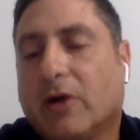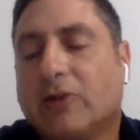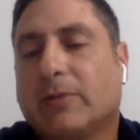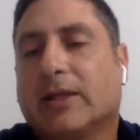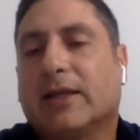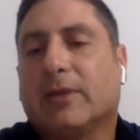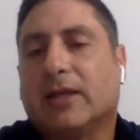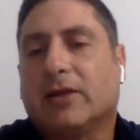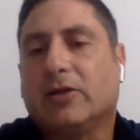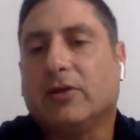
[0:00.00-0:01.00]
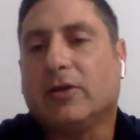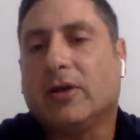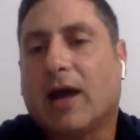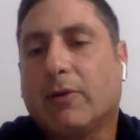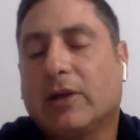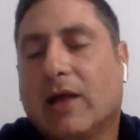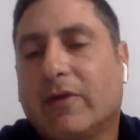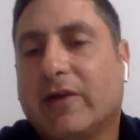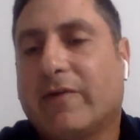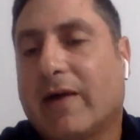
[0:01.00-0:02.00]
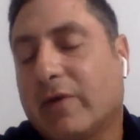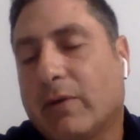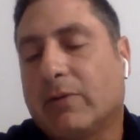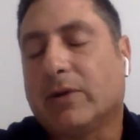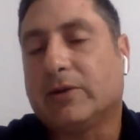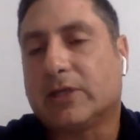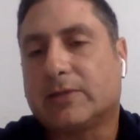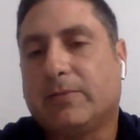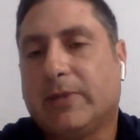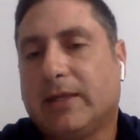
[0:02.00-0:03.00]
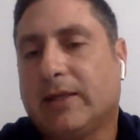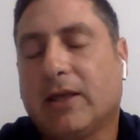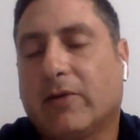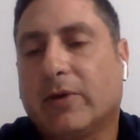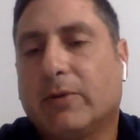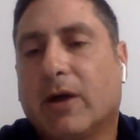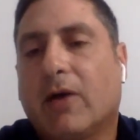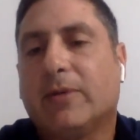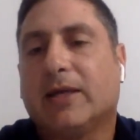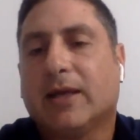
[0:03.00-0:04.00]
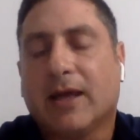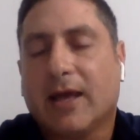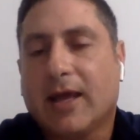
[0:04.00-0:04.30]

Ultimately, I mean, I would love it if everyone would just be, we would all be